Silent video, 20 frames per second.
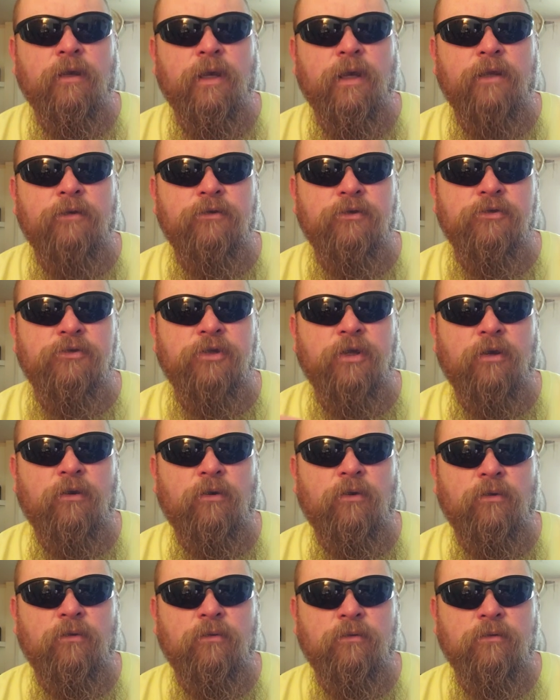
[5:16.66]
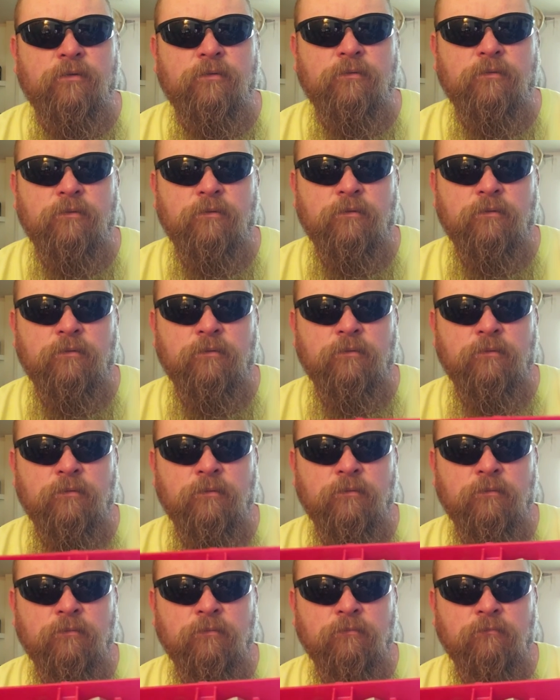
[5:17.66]
and your shell holder.
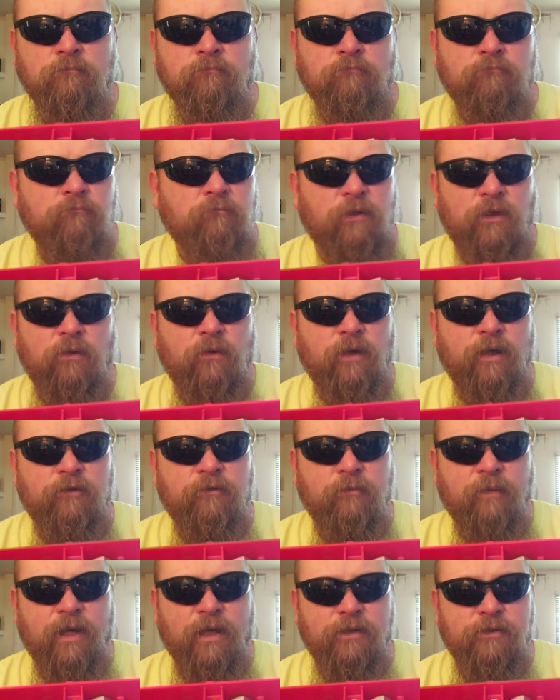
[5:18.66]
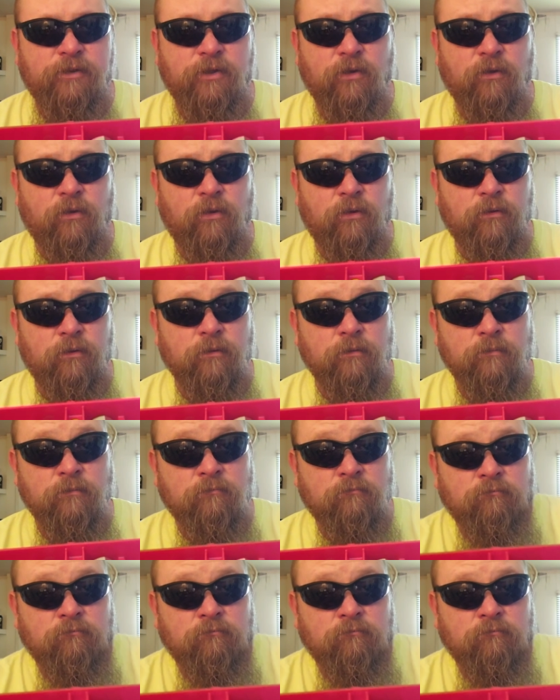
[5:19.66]
You don't have to buy a shell holder.